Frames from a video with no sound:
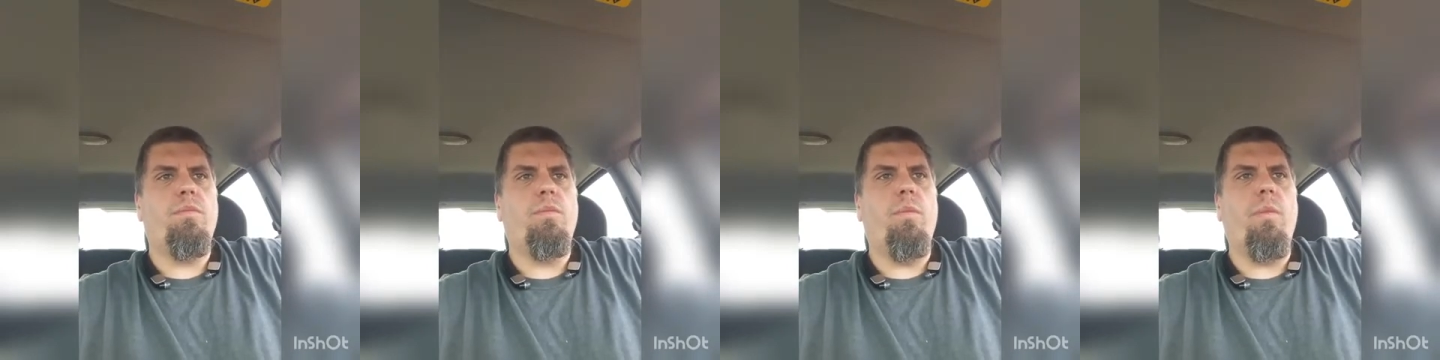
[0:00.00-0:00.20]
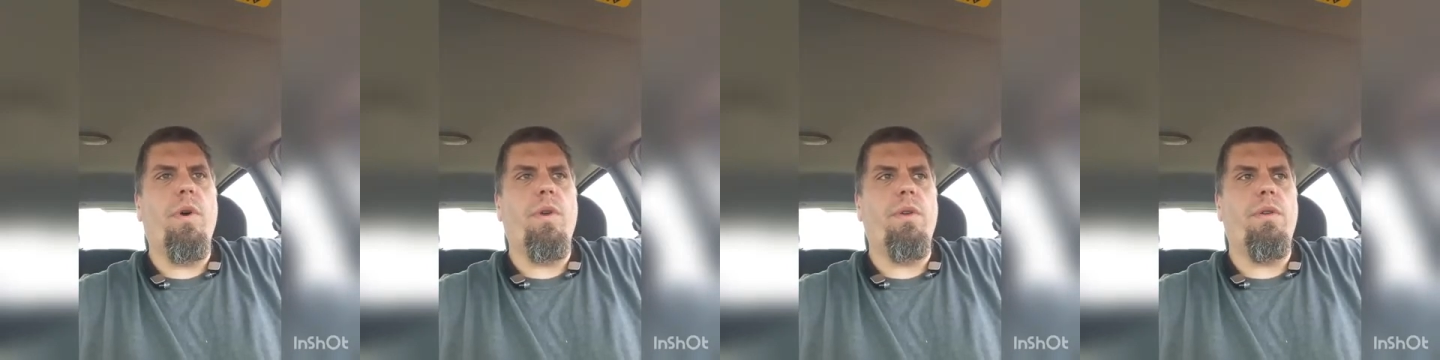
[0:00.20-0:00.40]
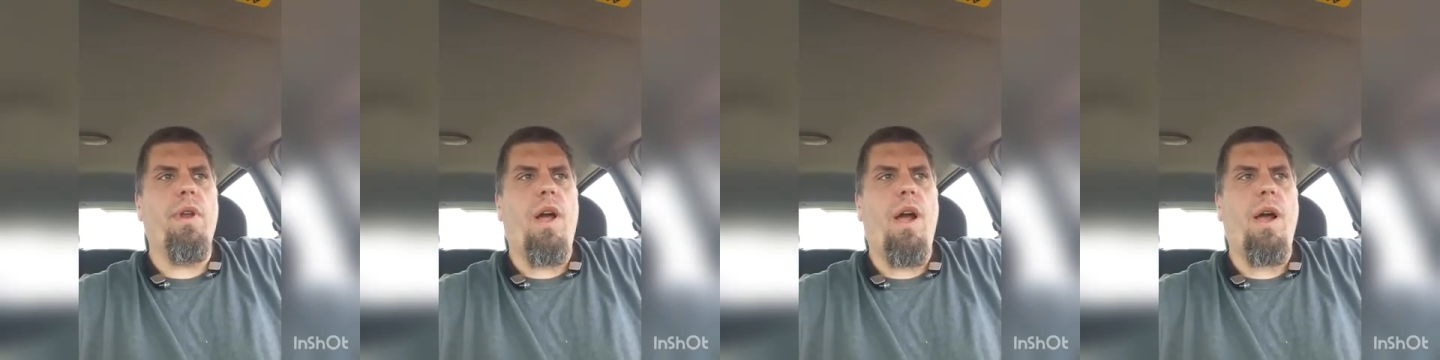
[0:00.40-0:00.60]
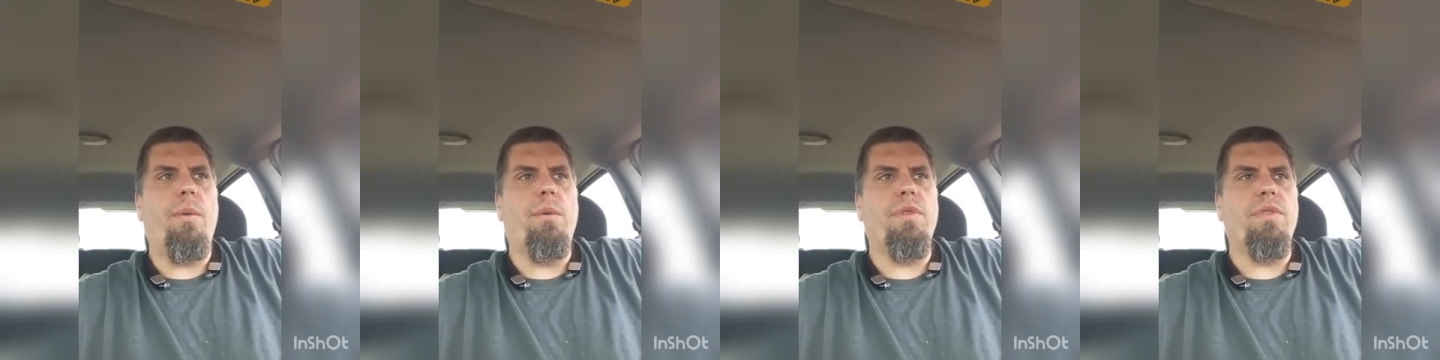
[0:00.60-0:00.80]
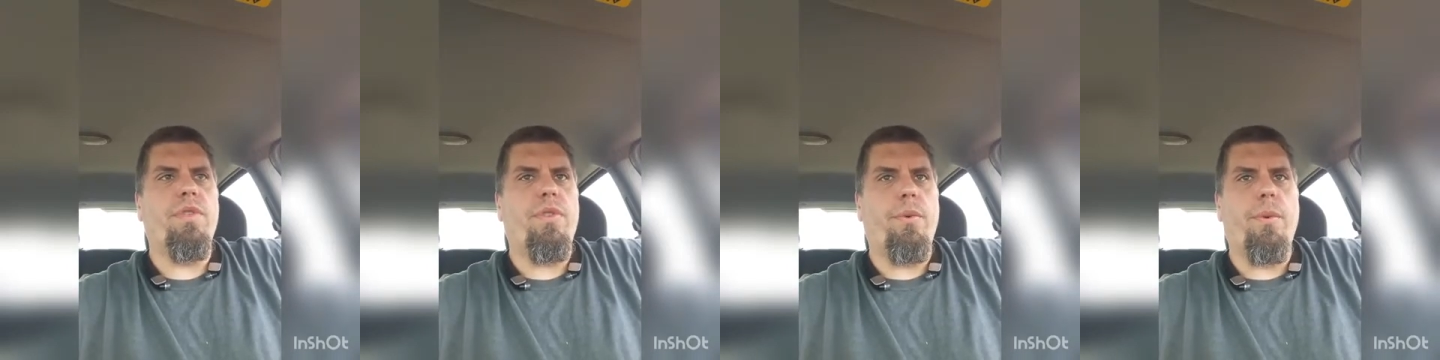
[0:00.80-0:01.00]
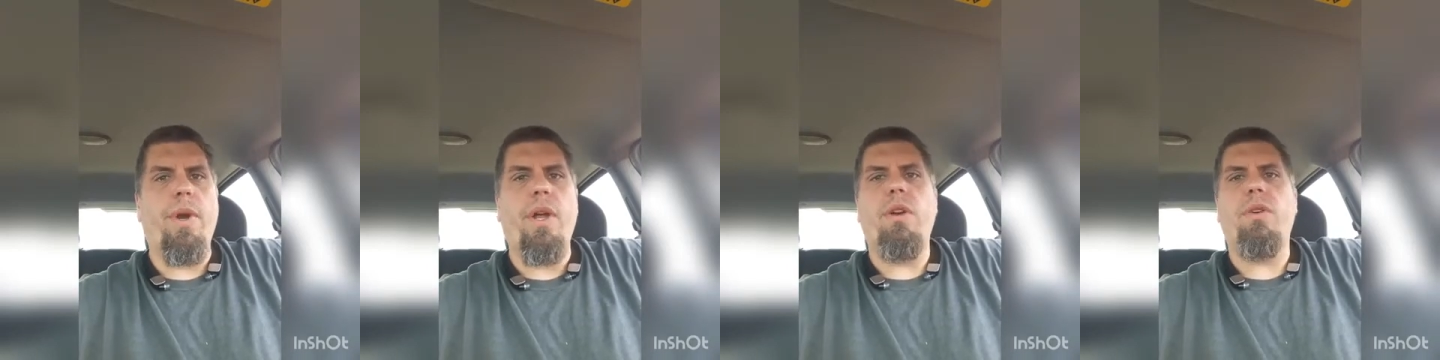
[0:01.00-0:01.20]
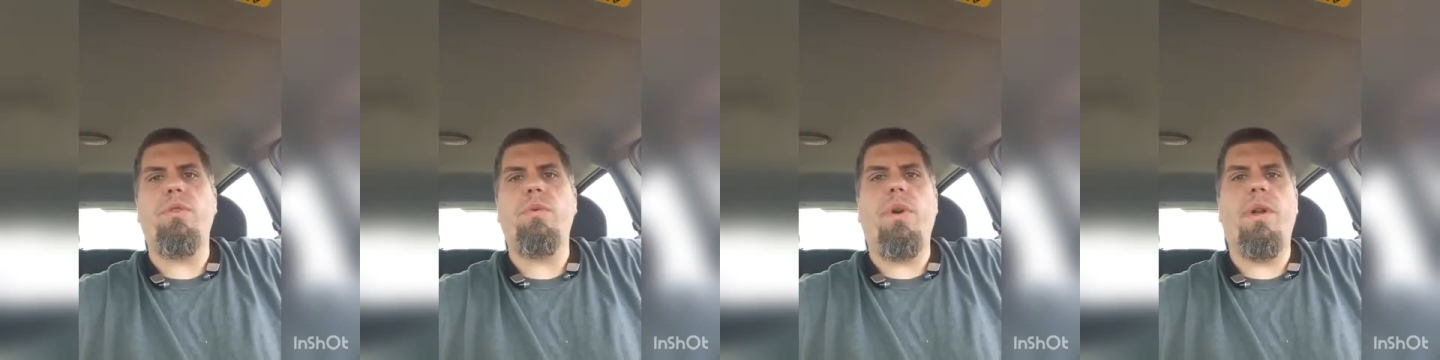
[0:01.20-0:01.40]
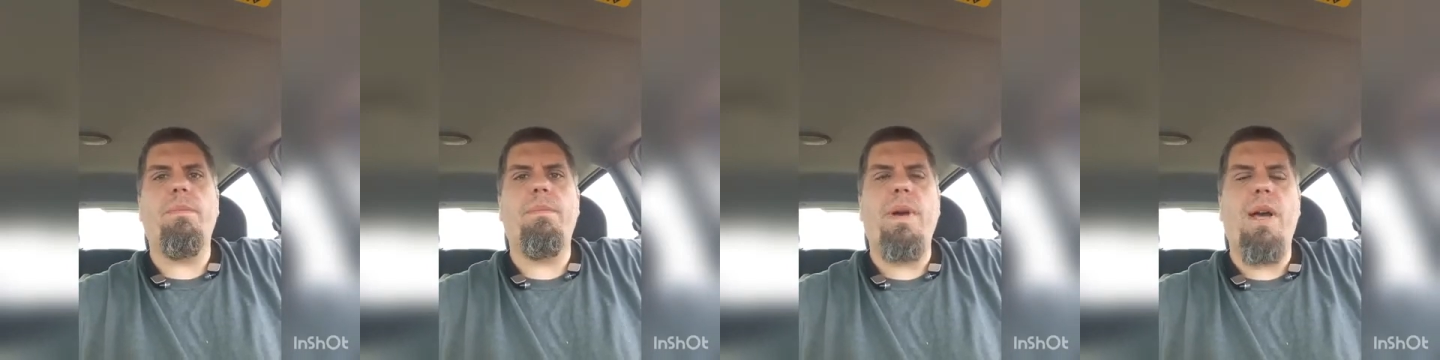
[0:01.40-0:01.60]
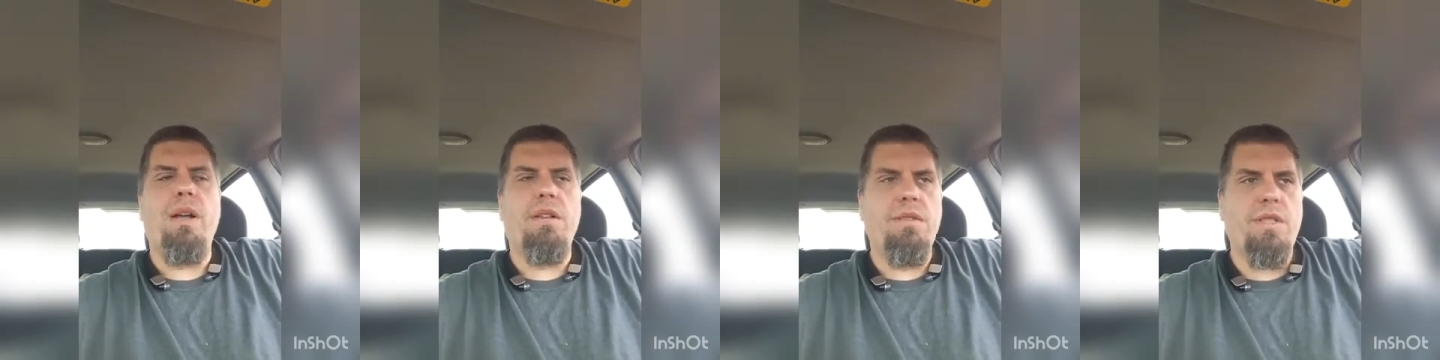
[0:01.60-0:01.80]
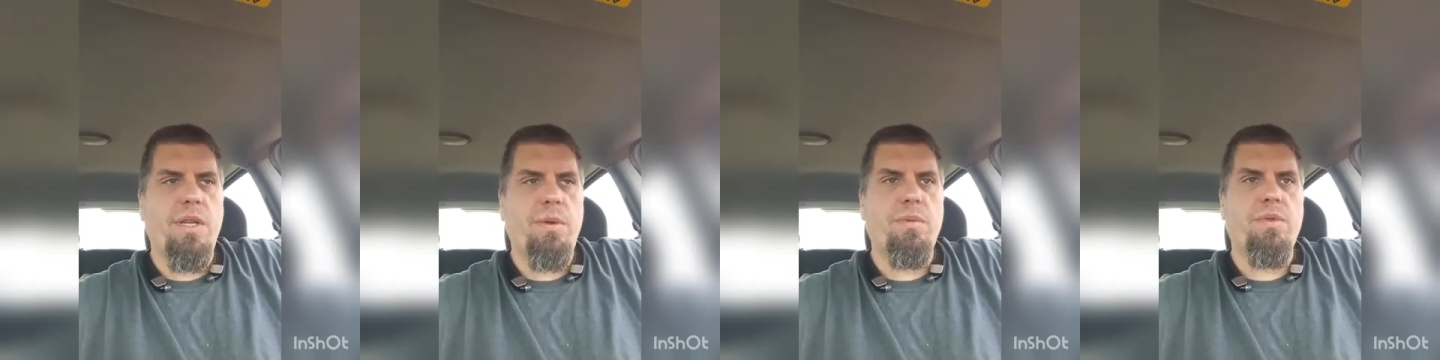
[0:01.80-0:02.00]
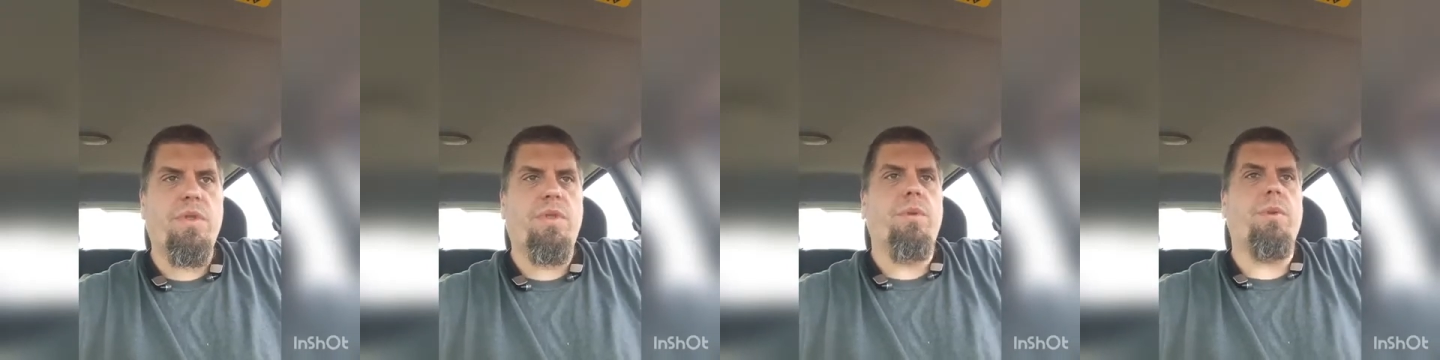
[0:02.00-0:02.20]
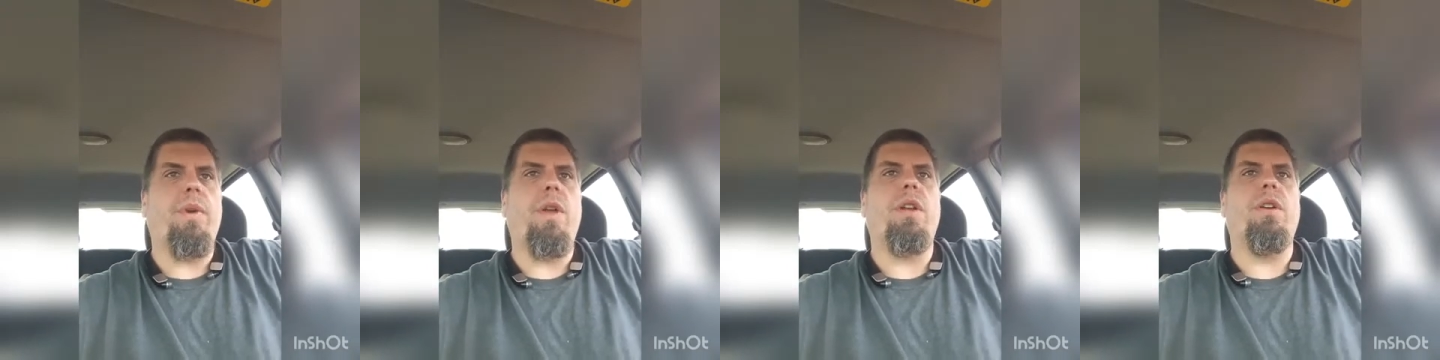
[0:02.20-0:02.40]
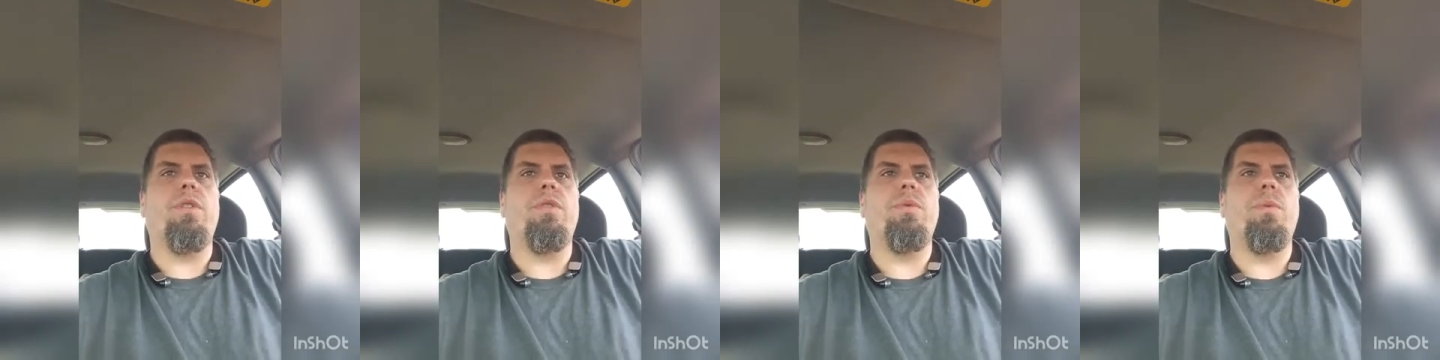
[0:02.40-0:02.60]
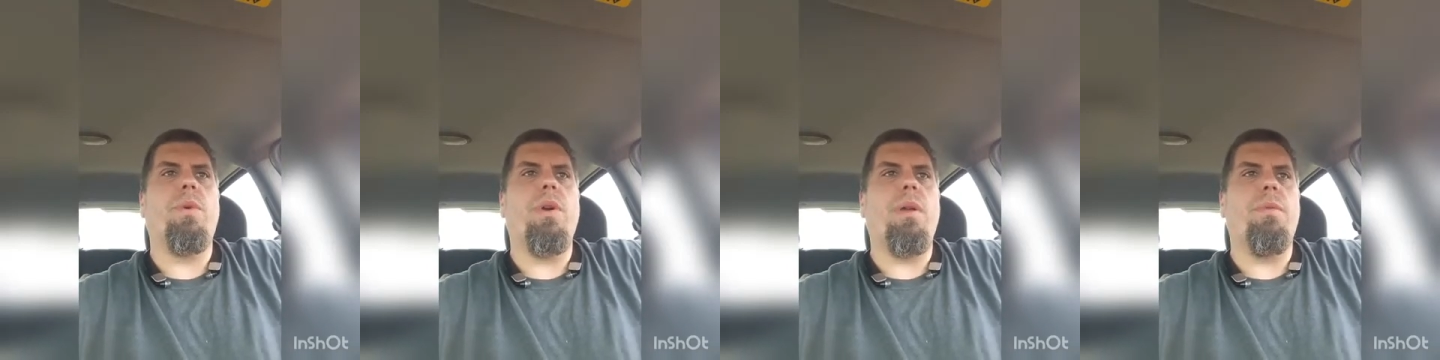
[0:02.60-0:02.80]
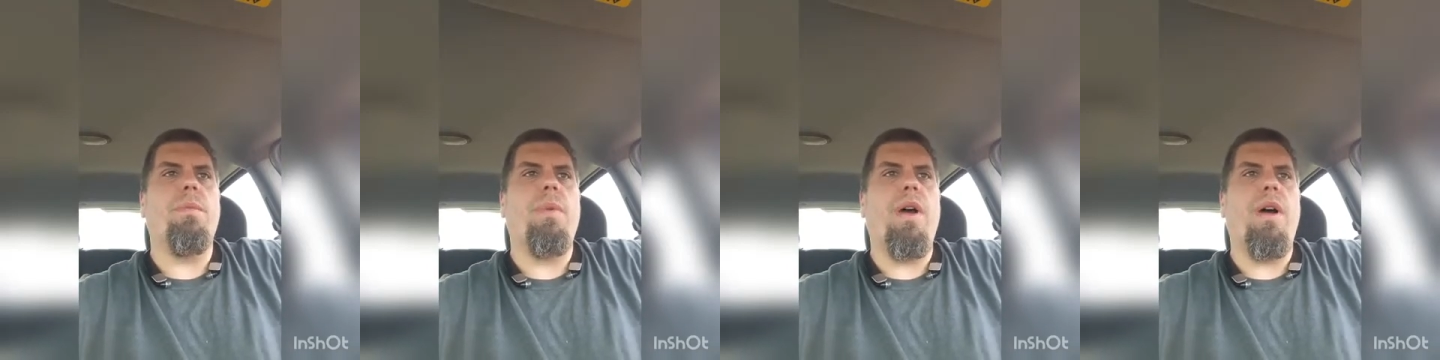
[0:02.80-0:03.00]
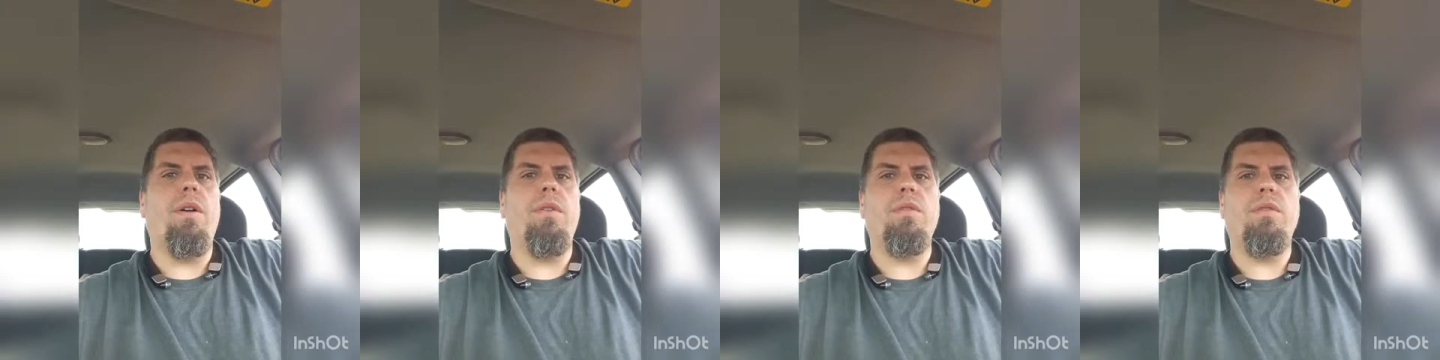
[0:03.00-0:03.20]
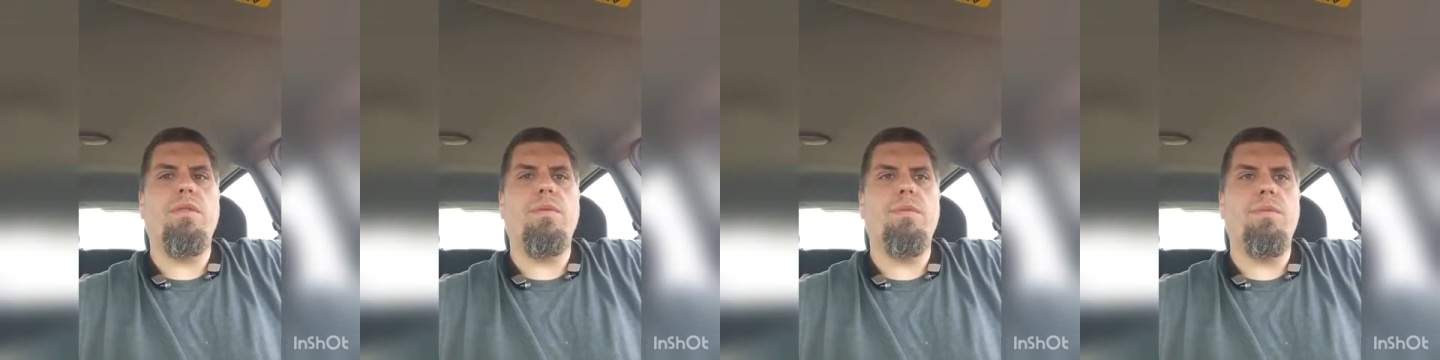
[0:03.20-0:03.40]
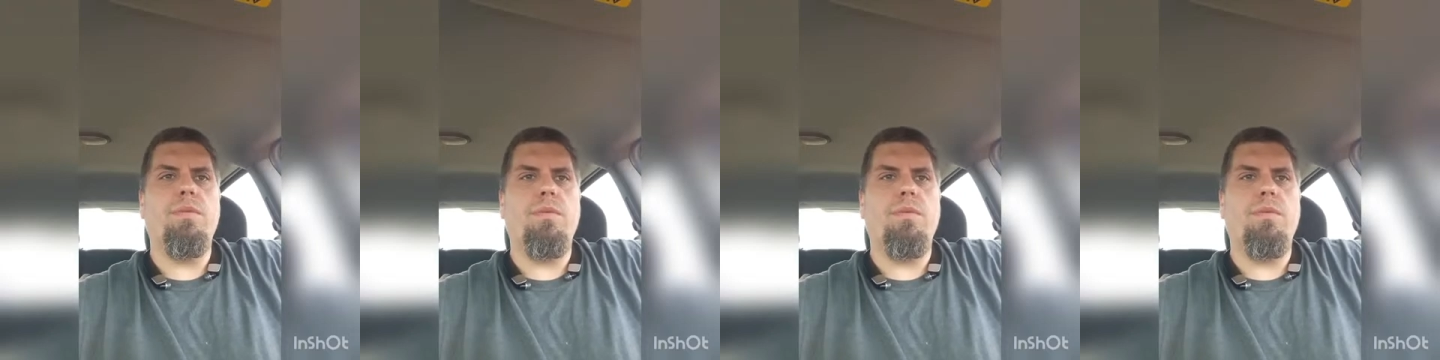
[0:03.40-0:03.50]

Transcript: when I was 320 pounds, he was 320 pounds.